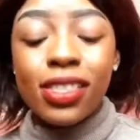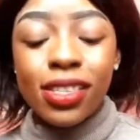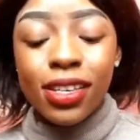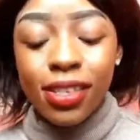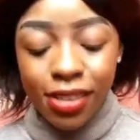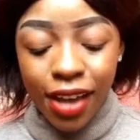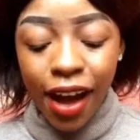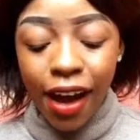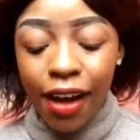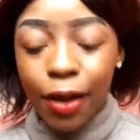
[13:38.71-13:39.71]
these
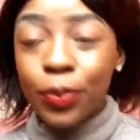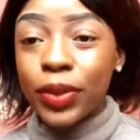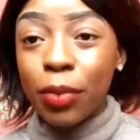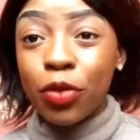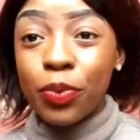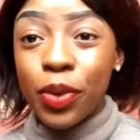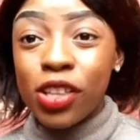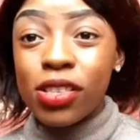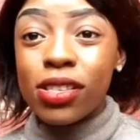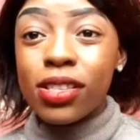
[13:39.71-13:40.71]
type of
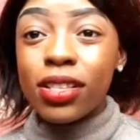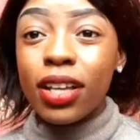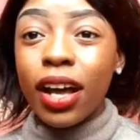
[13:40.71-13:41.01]
bangs,